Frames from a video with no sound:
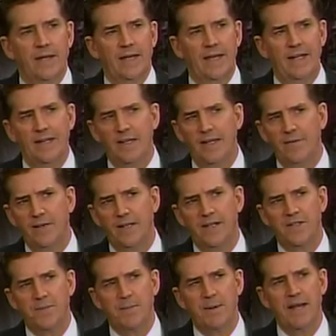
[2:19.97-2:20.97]
And it even
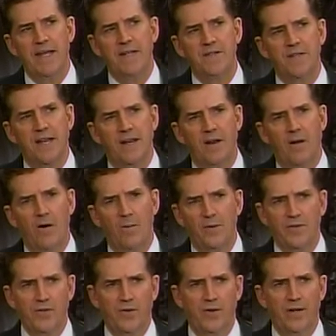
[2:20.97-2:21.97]
expands that
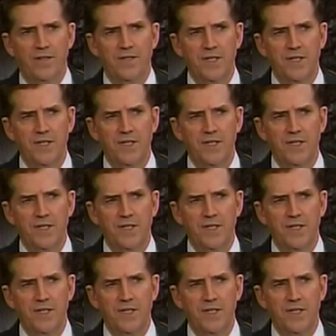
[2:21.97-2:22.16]
arbitrary